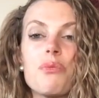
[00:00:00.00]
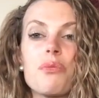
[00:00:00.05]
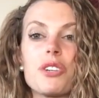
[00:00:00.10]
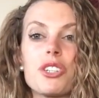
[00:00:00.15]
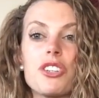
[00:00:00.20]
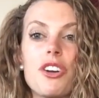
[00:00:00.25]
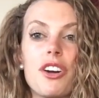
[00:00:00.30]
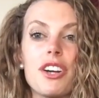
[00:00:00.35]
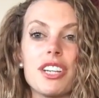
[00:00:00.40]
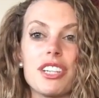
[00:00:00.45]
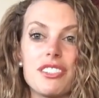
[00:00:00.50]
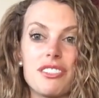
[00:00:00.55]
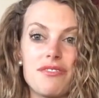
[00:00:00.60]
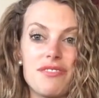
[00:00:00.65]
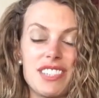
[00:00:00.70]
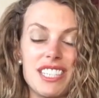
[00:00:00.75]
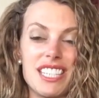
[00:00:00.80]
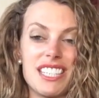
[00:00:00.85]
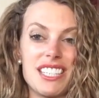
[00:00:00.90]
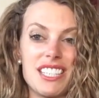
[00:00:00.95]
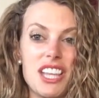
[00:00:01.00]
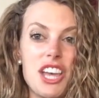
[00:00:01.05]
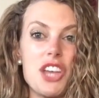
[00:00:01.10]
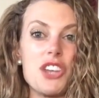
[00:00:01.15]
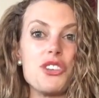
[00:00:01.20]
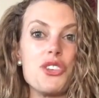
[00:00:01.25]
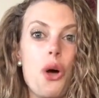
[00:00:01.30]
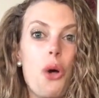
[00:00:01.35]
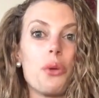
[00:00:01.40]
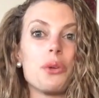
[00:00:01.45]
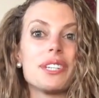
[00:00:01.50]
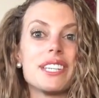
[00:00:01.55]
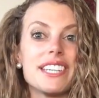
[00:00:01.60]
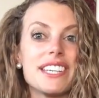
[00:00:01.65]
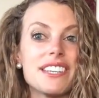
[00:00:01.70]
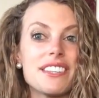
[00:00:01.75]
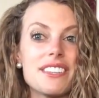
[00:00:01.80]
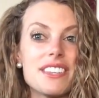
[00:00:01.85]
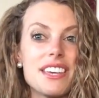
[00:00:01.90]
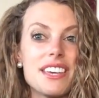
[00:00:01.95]
starting this
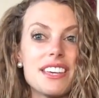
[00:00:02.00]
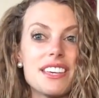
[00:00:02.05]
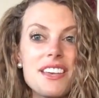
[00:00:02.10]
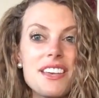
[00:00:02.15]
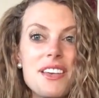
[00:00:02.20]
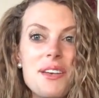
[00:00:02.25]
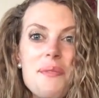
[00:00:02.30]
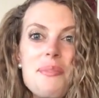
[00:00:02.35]
adulting thing.